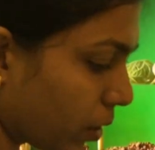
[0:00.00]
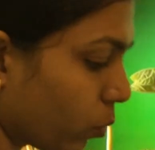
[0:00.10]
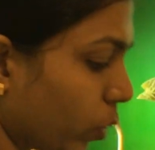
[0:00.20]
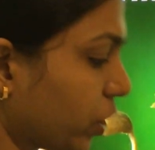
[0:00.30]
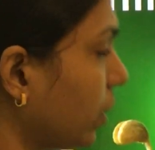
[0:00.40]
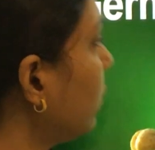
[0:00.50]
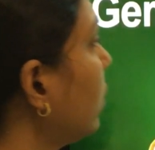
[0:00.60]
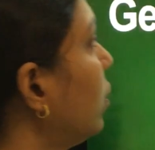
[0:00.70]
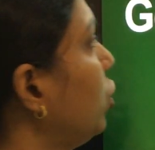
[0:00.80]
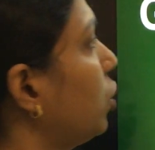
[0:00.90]
which is
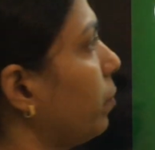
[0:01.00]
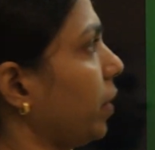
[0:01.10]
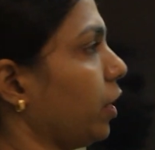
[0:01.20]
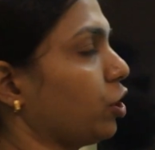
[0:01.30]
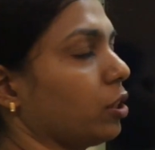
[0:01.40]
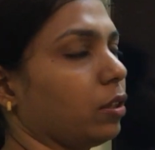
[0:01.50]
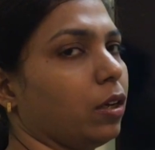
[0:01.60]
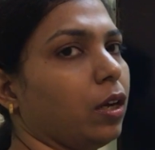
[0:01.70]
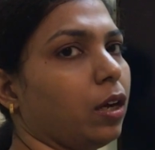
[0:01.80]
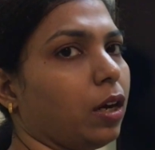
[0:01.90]
germination.
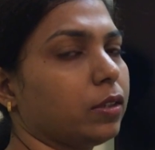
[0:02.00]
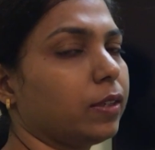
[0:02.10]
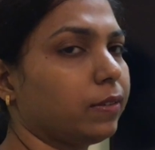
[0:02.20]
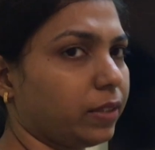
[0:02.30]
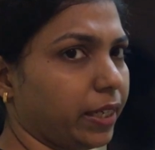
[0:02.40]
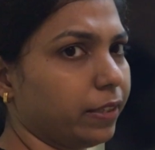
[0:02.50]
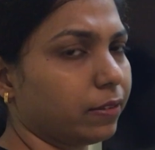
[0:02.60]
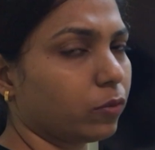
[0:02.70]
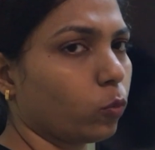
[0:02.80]
The seeds